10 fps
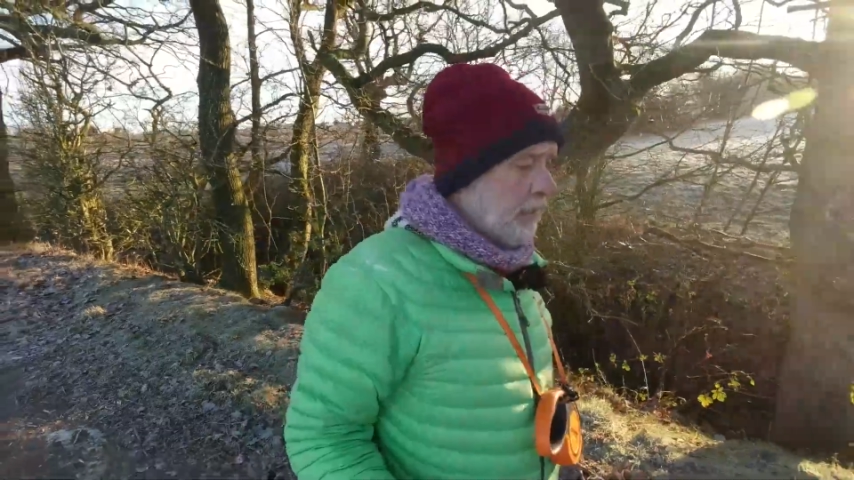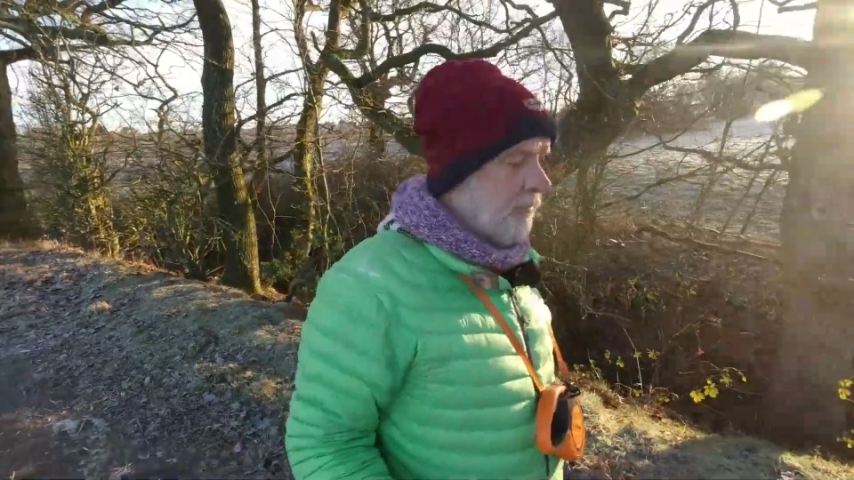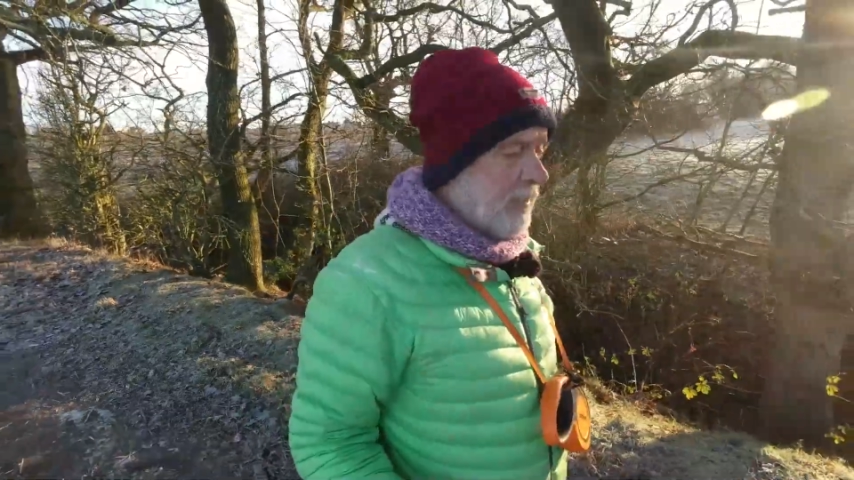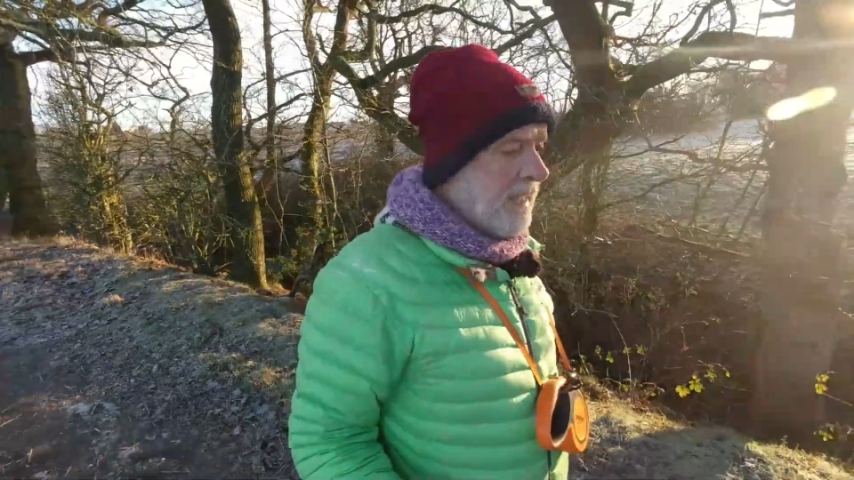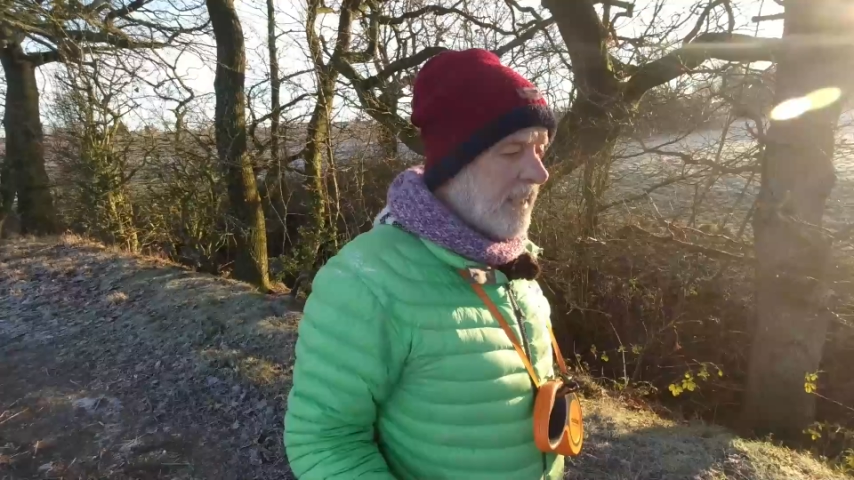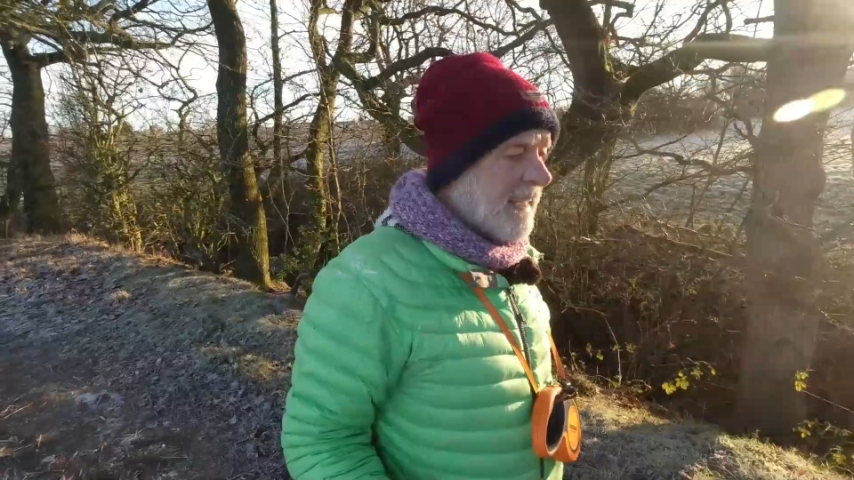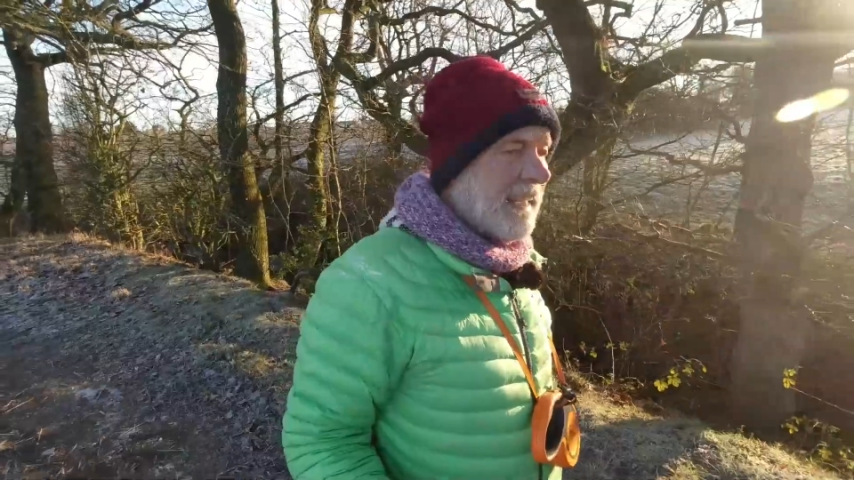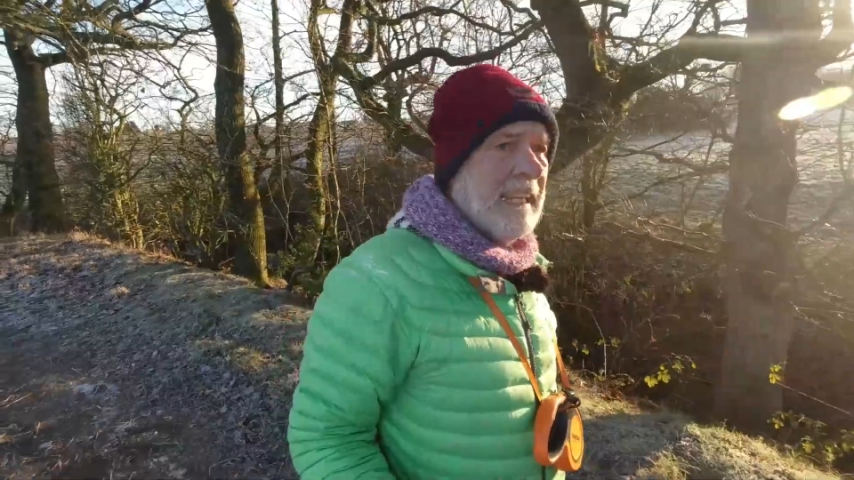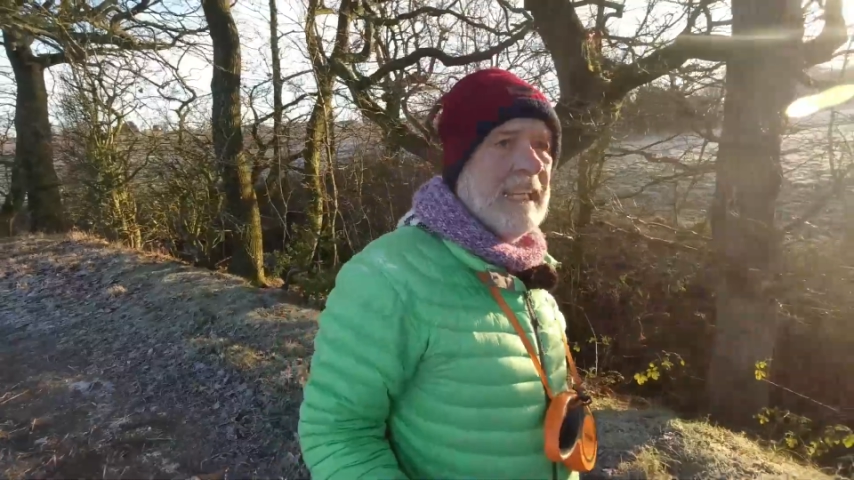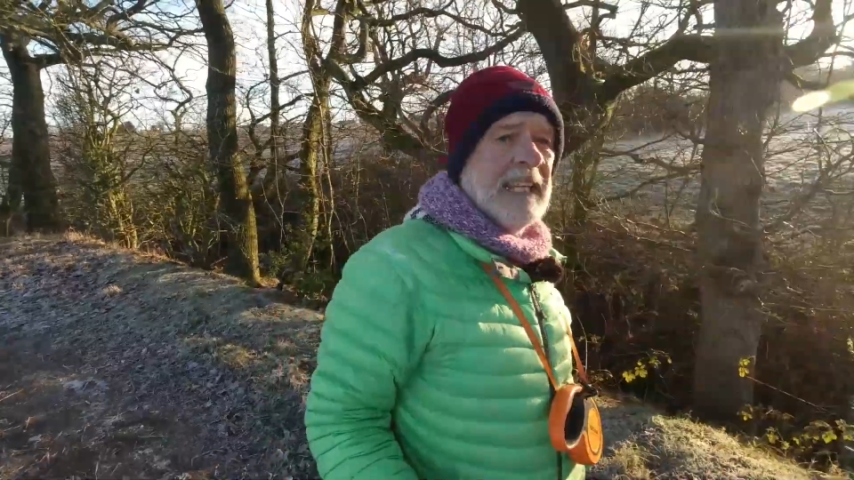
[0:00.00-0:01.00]
really
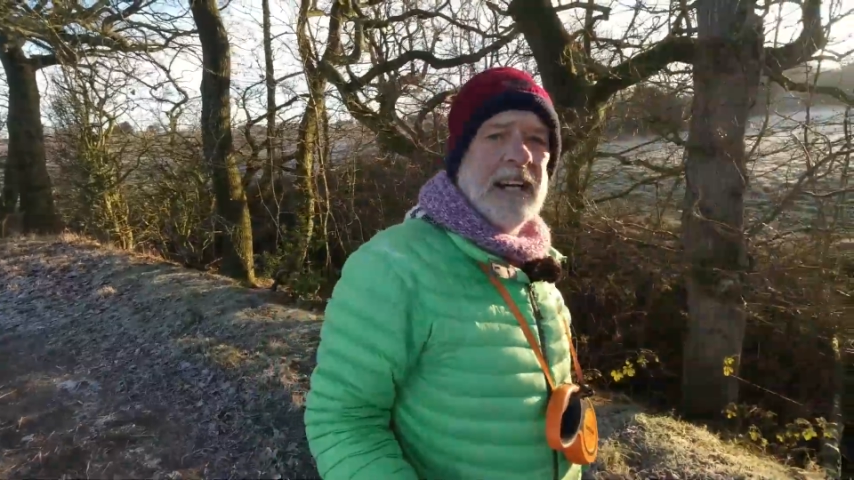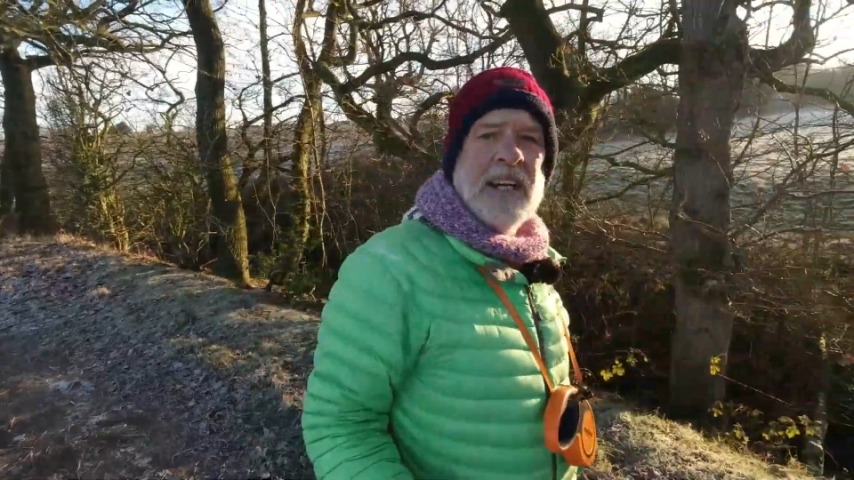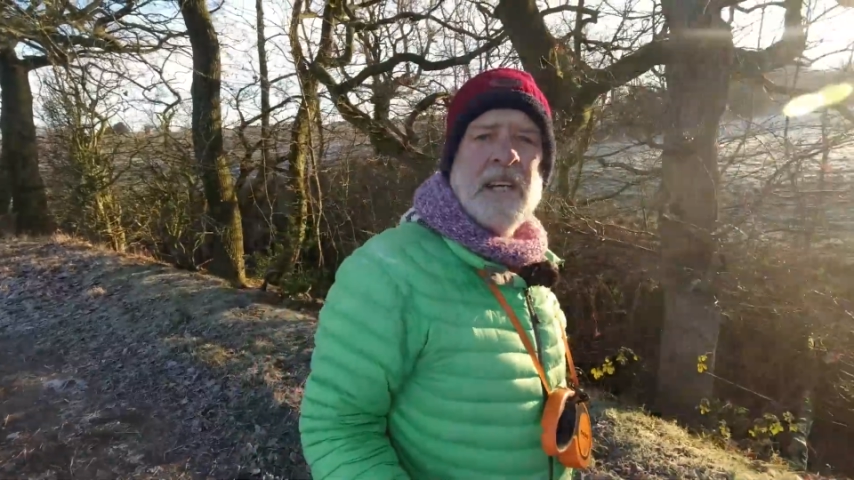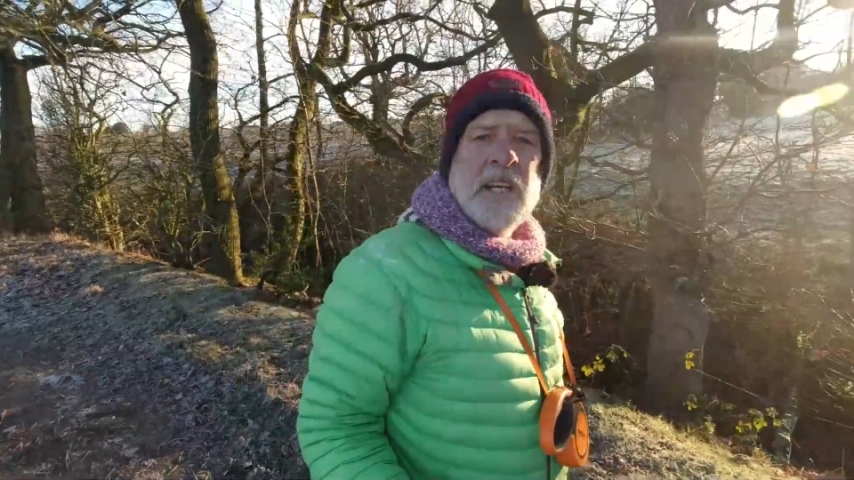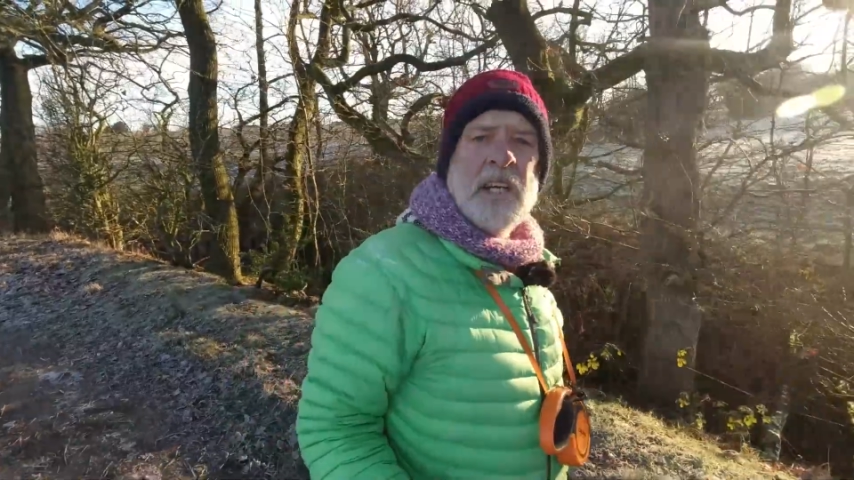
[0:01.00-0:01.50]
clear,